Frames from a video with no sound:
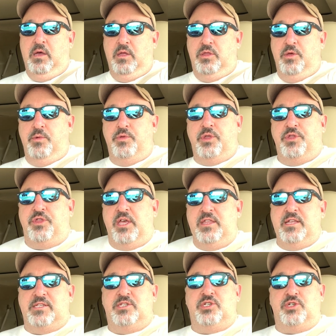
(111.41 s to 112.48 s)
The
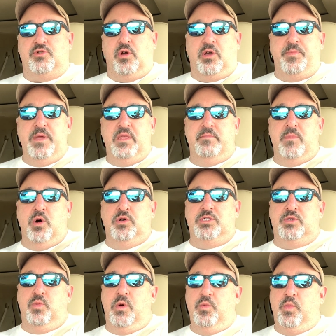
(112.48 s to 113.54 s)
thing that struck me the
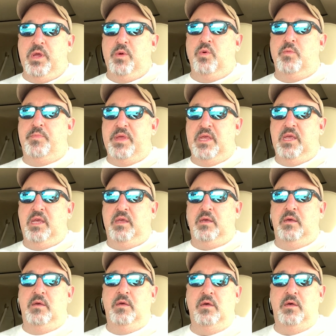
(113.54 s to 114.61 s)
most when we were being